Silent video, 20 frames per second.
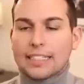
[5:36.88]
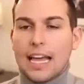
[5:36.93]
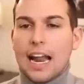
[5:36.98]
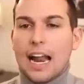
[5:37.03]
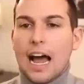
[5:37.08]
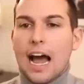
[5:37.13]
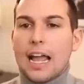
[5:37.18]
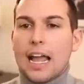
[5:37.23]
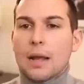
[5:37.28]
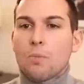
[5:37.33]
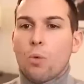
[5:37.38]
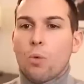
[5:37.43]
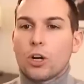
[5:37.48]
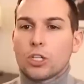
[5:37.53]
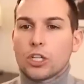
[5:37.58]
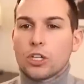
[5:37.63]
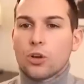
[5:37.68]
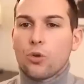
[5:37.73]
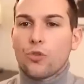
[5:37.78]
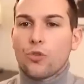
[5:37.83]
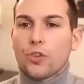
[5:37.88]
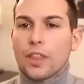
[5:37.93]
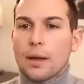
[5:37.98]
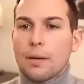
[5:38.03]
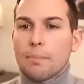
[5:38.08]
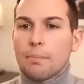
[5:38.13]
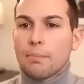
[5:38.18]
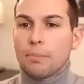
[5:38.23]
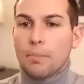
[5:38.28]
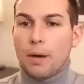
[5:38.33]
that I am watching over
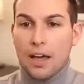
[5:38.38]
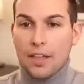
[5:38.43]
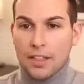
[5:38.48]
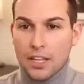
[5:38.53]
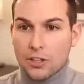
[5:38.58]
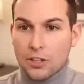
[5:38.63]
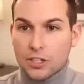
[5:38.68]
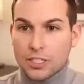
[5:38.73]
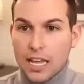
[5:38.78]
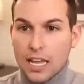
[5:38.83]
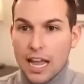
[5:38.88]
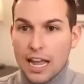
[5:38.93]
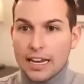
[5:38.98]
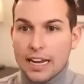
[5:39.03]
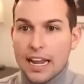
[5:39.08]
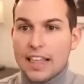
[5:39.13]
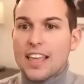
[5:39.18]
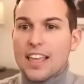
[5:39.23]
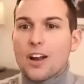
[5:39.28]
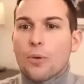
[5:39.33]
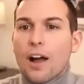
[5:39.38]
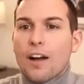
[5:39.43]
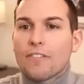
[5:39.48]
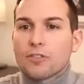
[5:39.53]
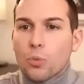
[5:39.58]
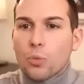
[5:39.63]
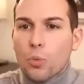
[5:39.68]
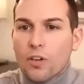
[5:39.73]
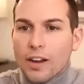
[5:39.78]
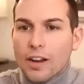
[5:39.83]
them on the other side and they don't have
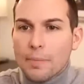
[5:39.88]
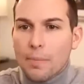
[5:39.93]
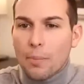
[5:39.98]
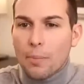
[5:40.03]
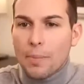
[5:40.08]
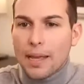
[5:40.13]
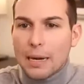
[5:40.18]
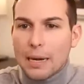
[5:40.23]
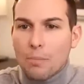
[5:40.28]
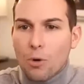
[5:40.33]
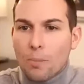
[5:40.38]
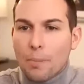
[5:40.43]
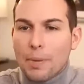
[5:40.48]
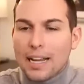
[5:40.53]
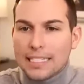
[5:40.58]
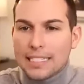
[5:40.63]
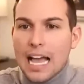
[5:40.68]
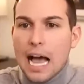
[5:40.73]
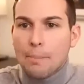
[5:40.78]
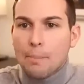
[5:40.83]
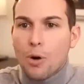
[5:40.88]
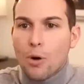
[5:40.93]
to worry about me anymore because I'm